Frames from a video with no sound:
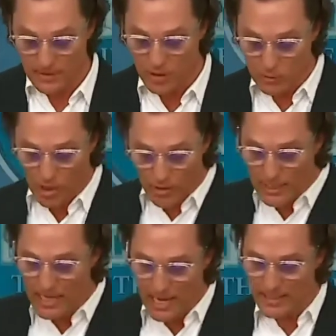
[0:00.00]
She was
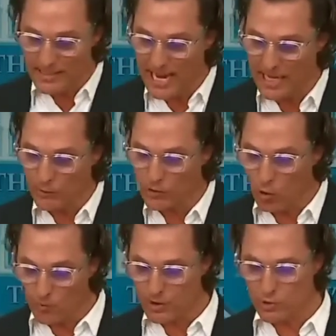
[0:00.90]
already in contact with
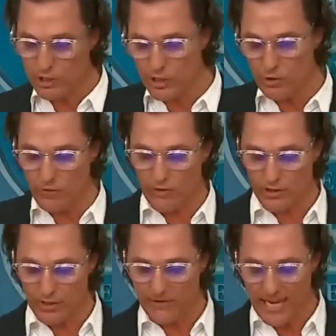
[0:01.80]
Corpus Christi
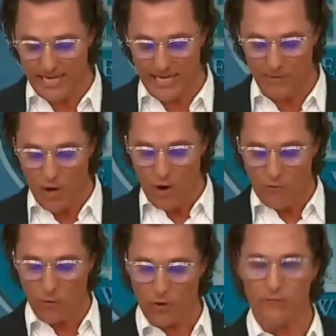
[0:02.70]
University of A&M
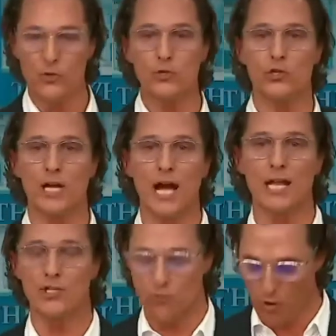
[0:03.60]
for her future
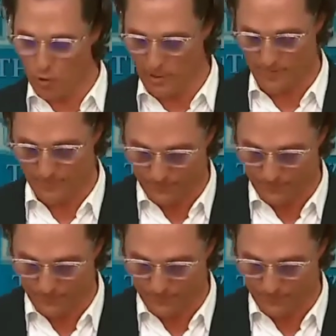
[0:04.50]
college enrollment.